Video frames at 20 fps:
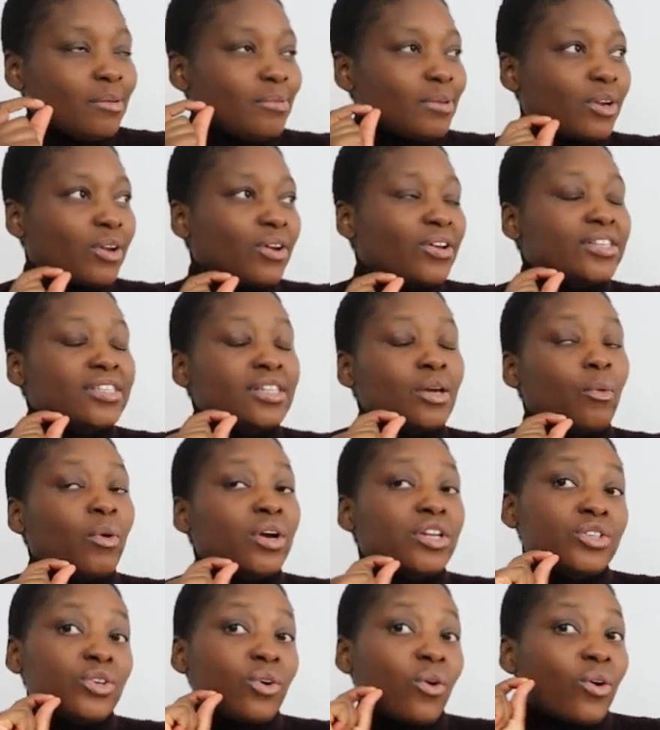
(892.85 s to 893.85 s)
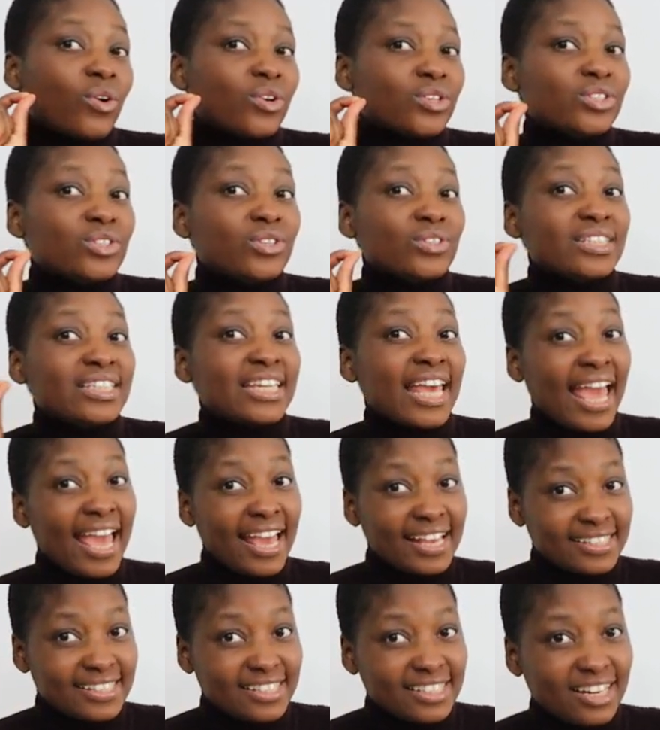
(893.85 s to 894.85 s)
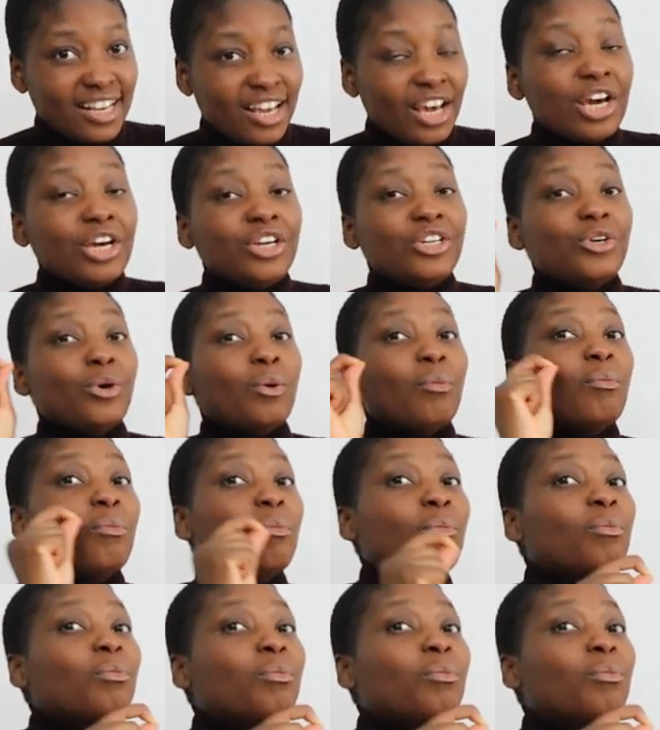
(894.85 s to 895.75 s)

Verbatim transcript: because they want to also test your